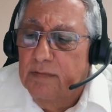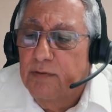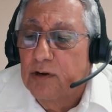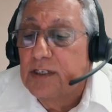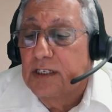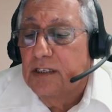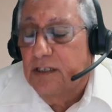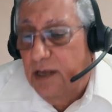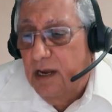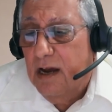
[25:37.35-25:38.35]
For instance,
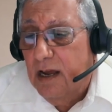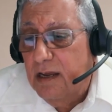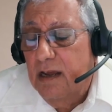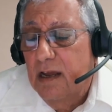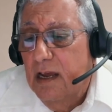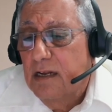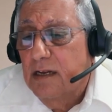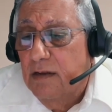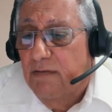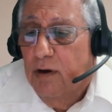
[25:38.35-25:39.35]
AI, they
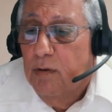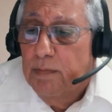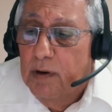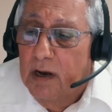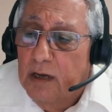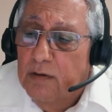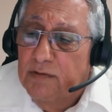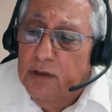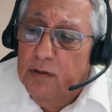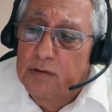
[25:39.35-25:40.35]
develop a lot of
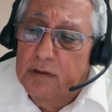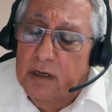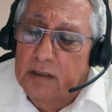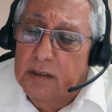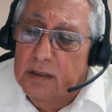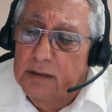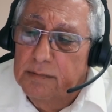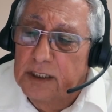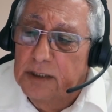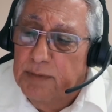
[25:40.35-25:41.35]
the tool that
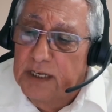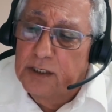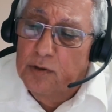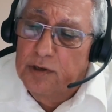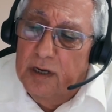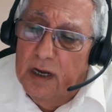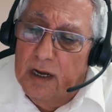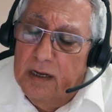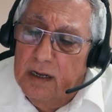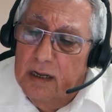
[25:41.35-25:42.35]
is based on
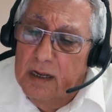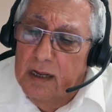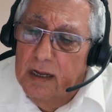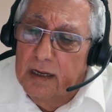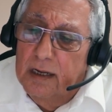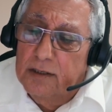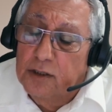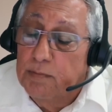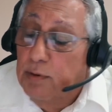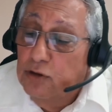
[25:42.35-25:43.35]
AI,
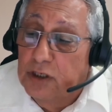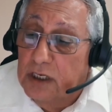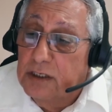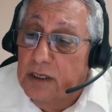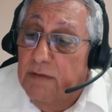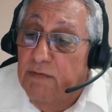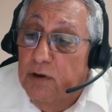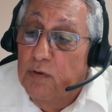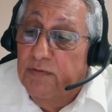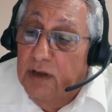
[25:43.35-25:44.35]
support just the
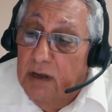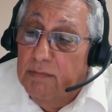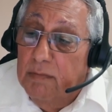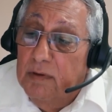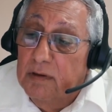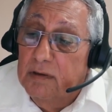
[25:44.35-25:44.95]
UVM